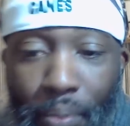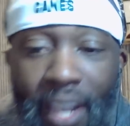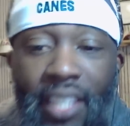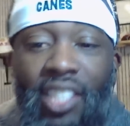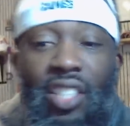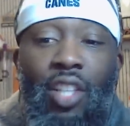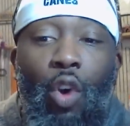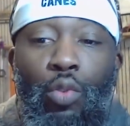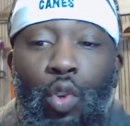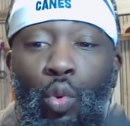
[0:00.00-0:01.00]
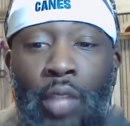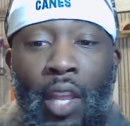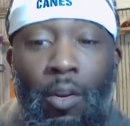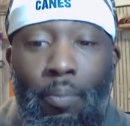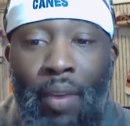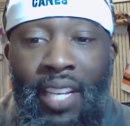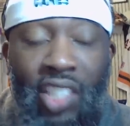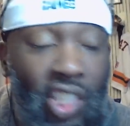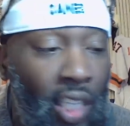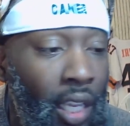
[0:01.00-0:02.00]
break no news. They don't break
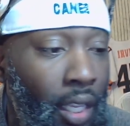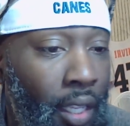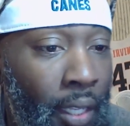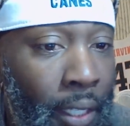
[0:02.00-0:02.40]
shit.